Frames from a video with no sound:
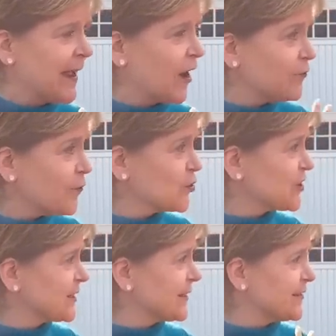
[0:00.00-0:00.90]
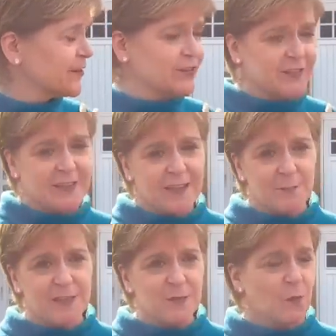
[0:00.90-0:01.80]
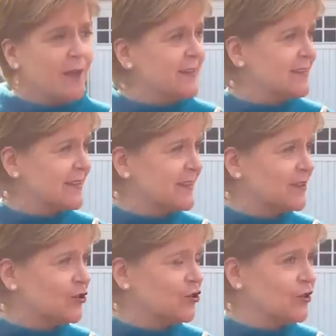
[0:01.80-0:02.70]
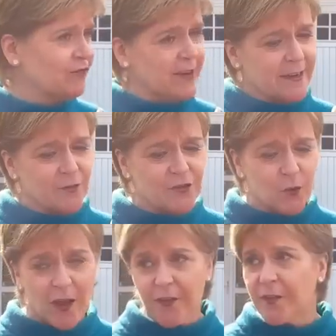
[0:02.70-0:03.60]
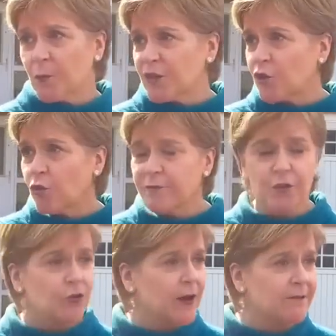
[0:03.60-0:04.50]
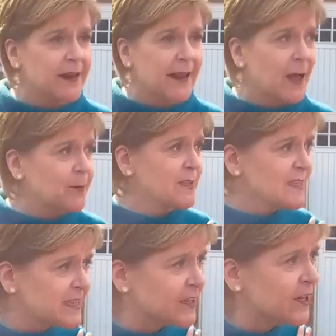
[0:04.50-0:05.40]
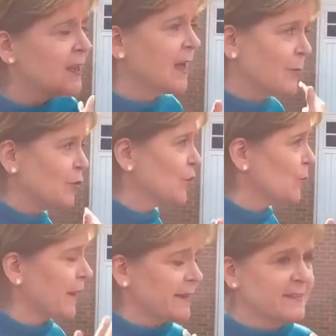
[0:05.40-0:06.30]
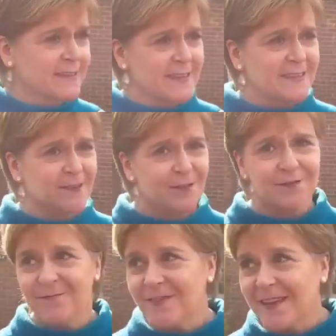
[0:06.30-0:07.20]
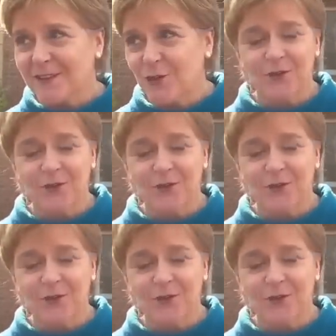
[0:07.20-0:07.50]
Unfortunately, there's a limit to what I can say to you right now. So other than wish all of you a very happy Easter, I'm going to go back inside. Thanks a lot.